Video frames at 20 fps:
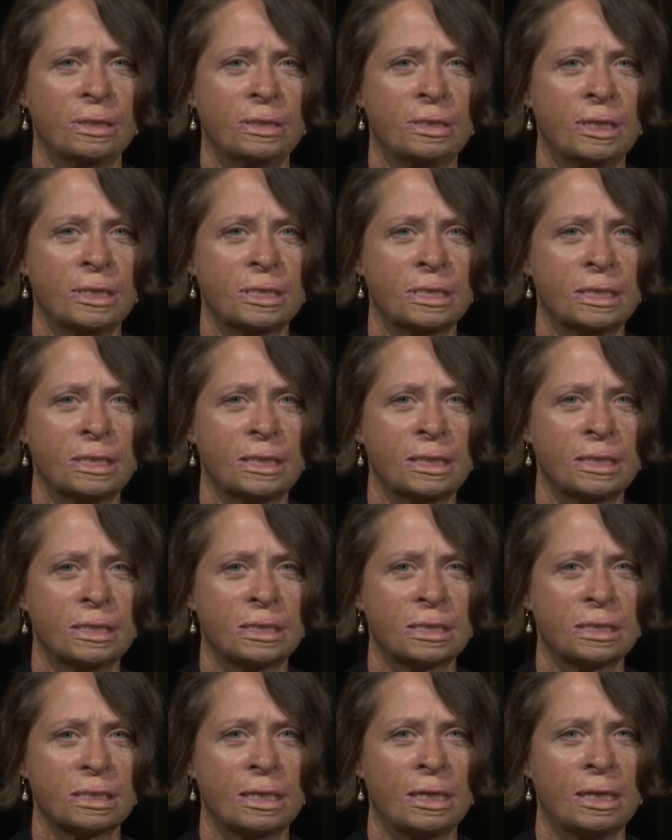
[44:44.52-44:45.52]
Does
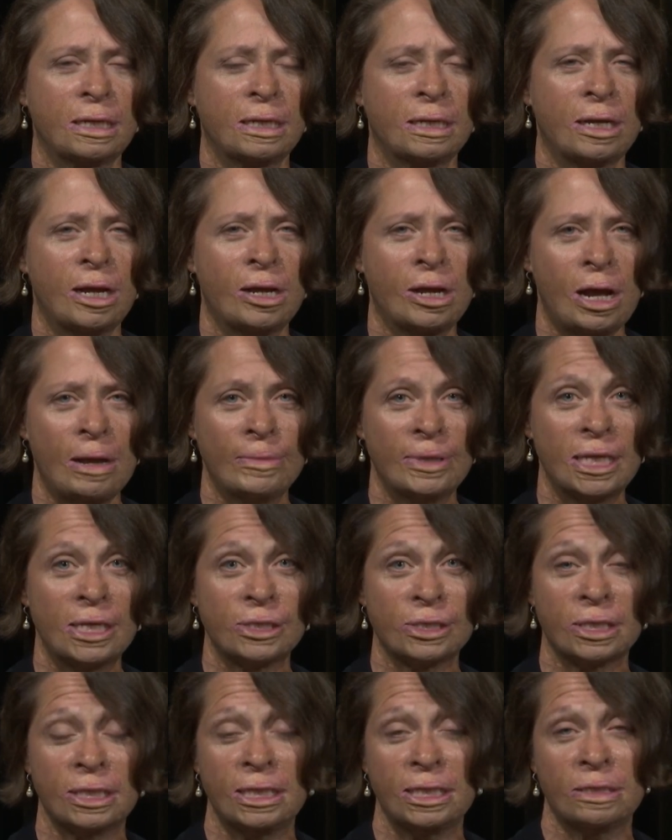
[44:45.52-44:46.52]
this
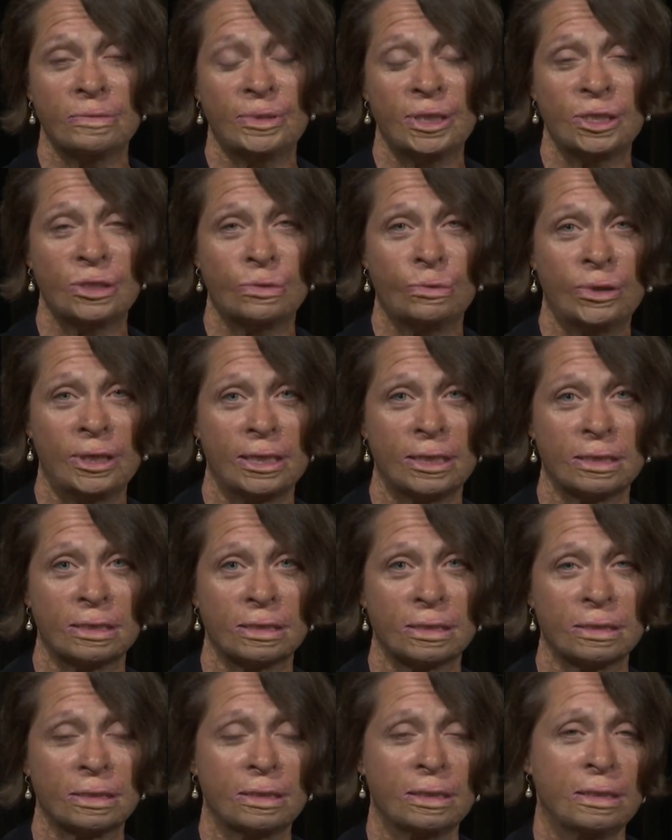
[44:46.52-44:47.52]
accommodation need to be
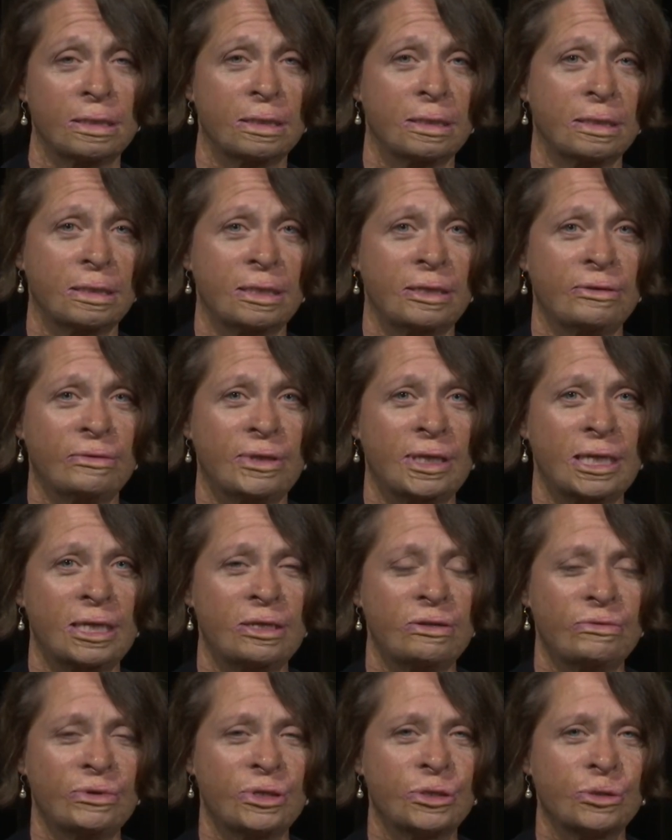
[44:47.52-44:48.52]
tweaked? If the
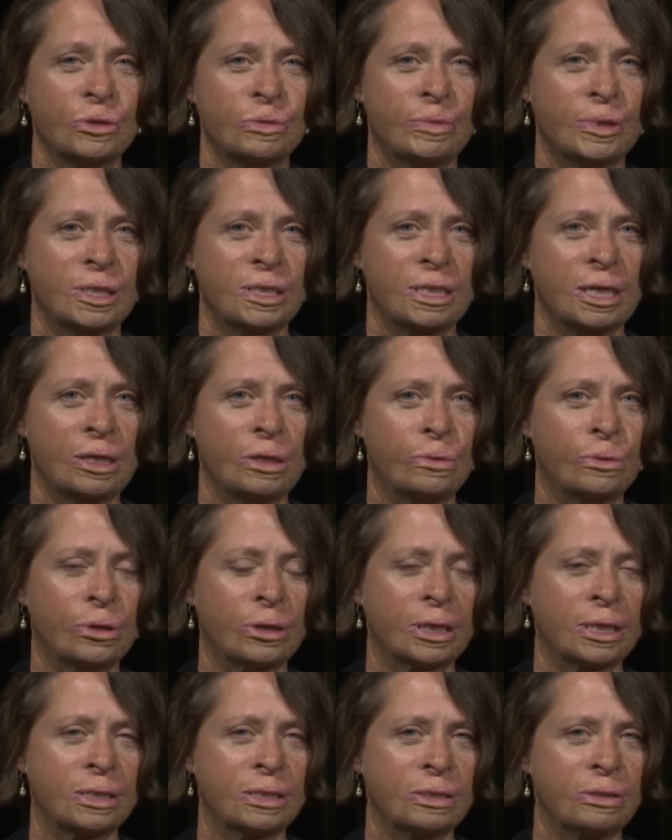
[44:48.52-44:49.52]
individual's been
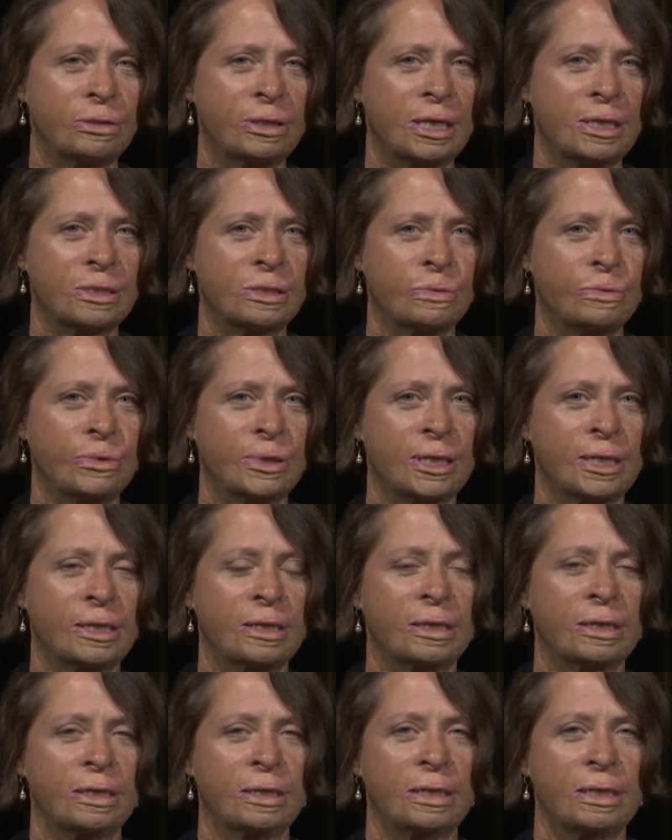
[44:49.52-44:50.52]
teleworking 2 days a
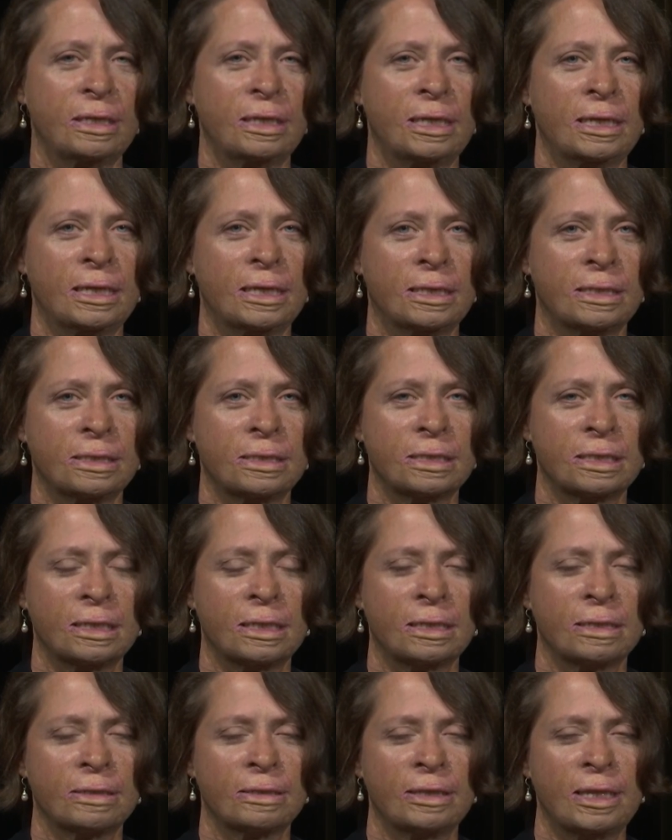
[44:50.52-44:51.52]
week and
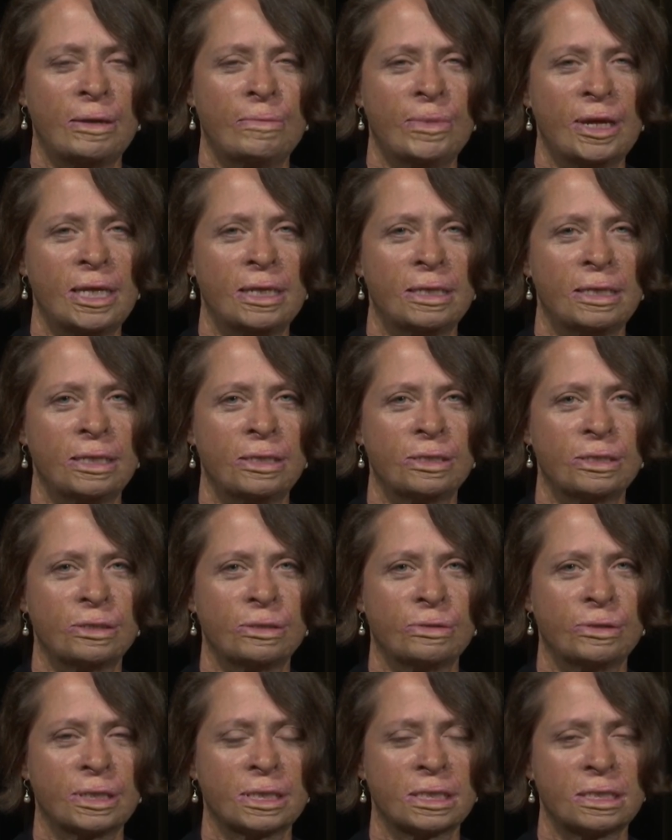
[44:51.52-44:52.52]
they may need
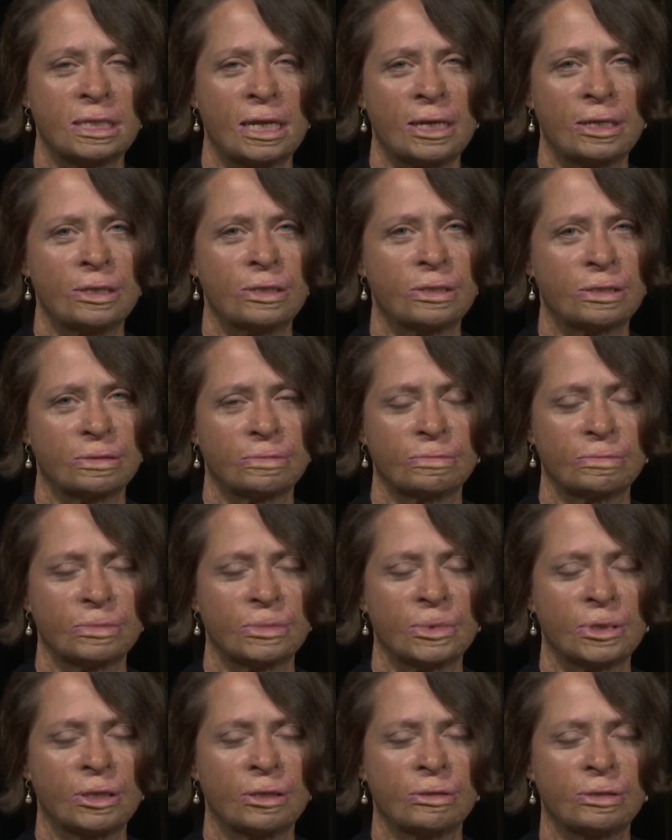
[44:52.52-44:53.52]
to extend
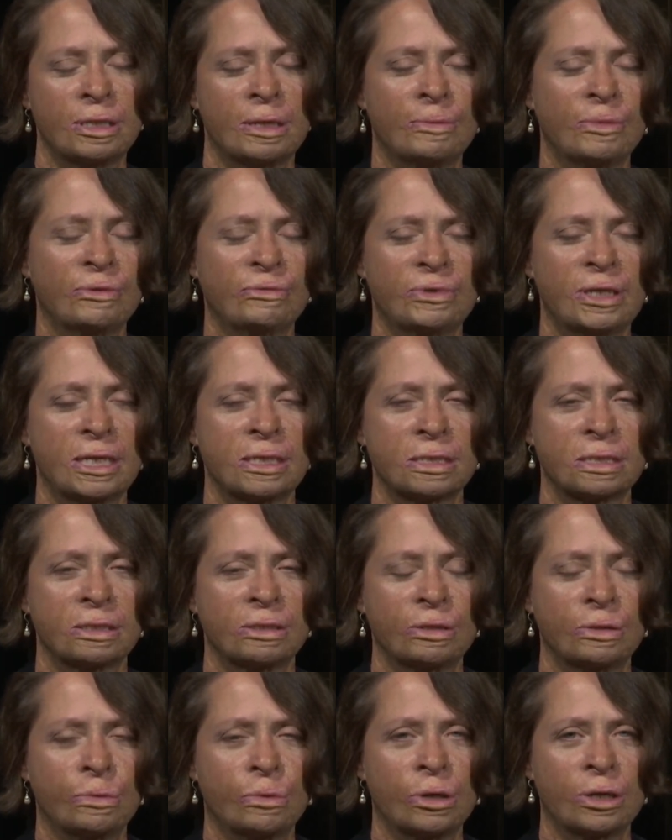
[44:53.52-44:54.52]
the number of days
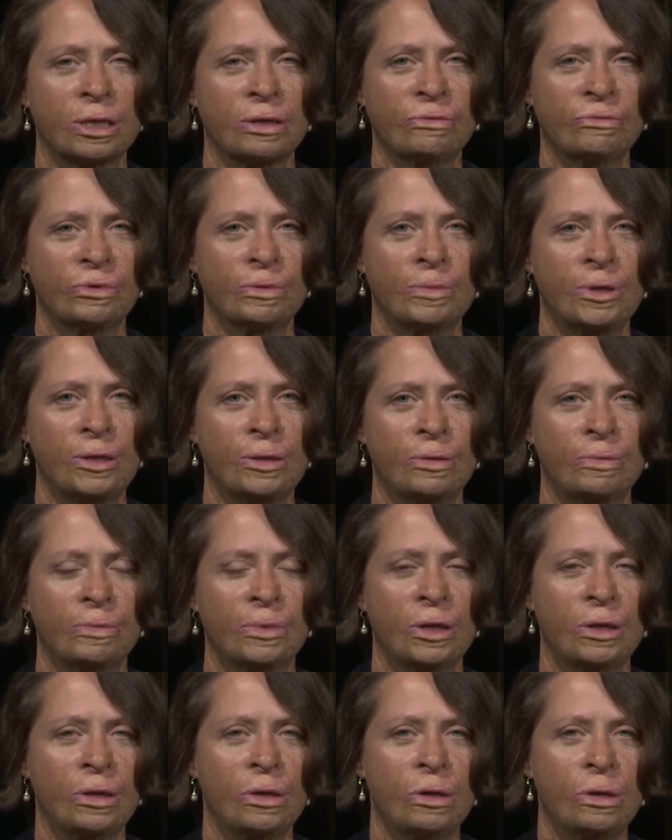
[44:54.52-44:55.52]
that they're working from home.
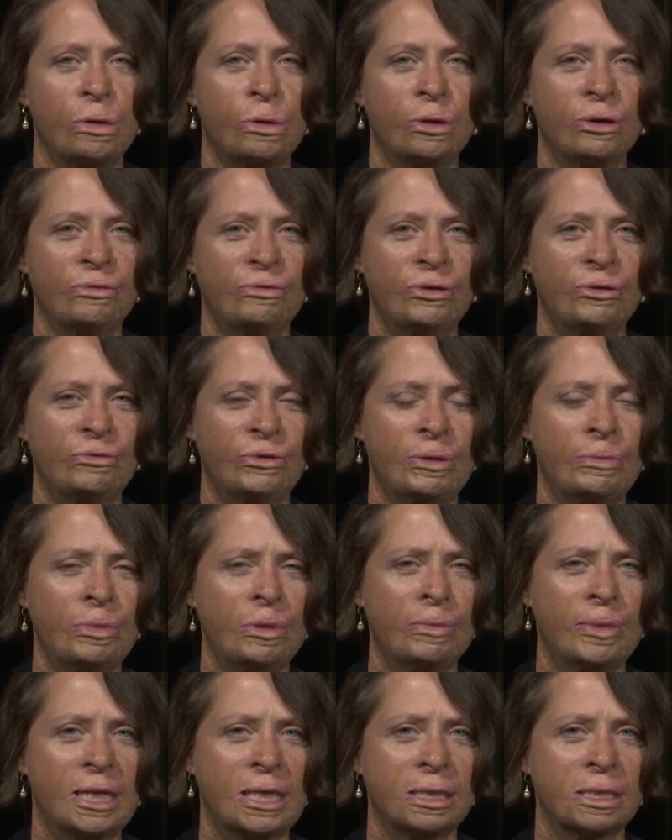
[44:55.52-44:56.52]
Or if you've
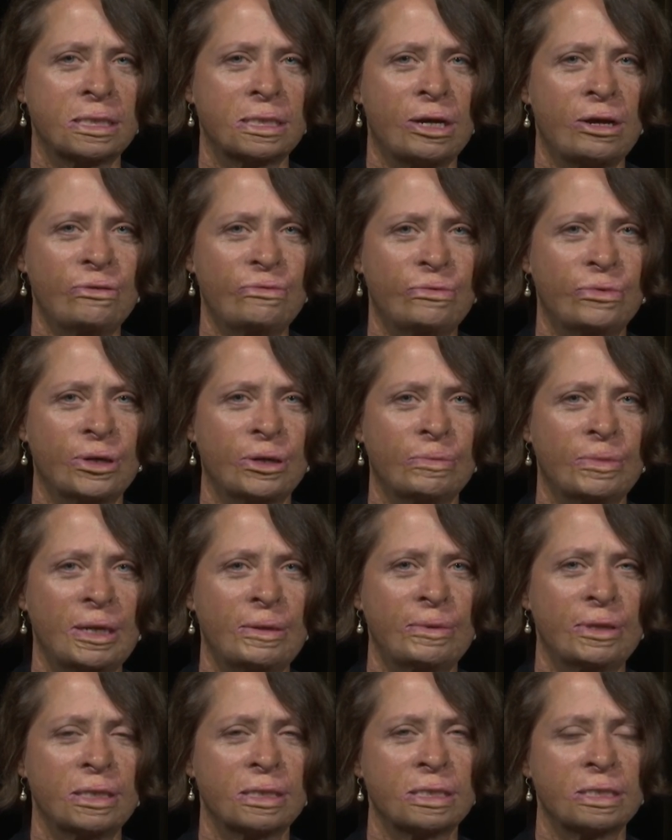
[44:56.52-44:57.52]
implemented software,
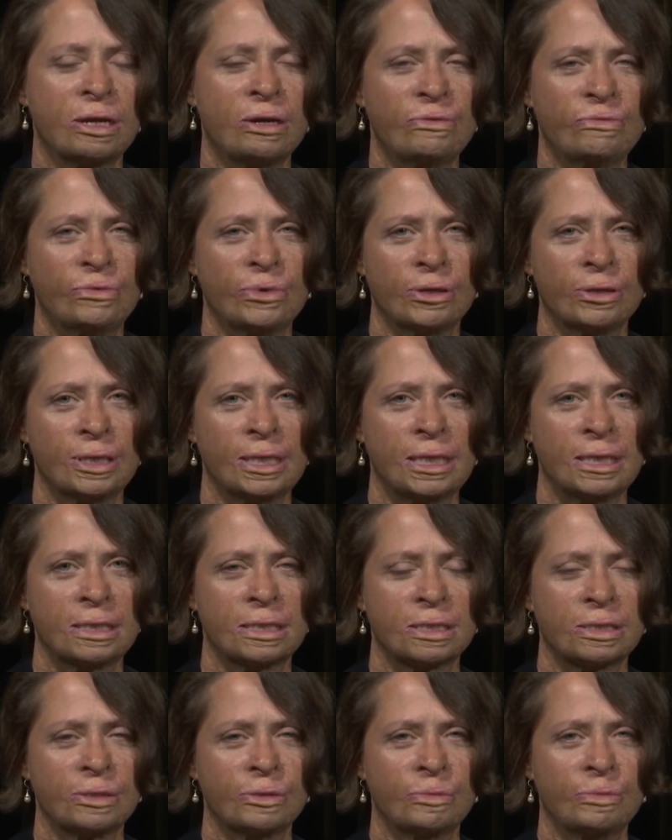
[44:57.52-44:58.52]
maybe the software
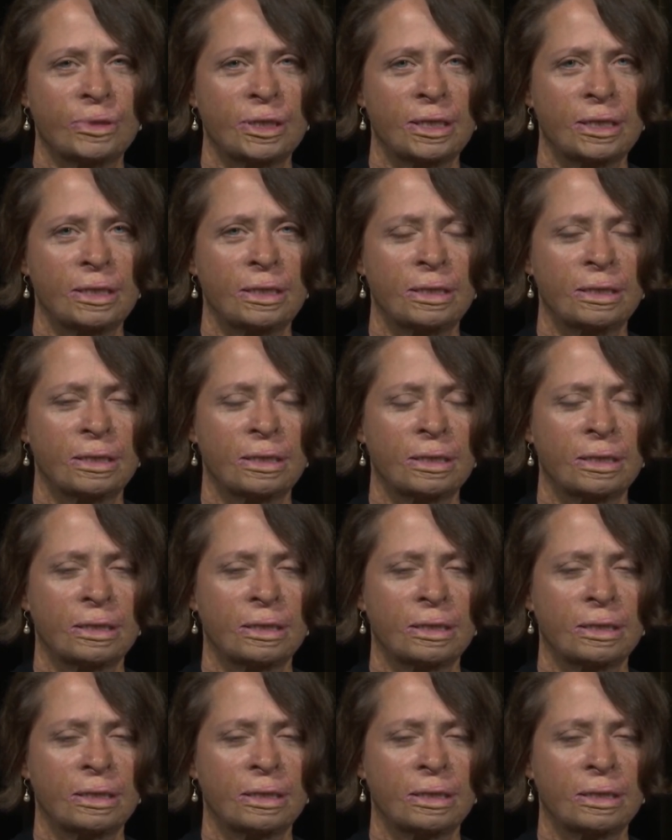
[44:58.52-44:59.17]
needs to be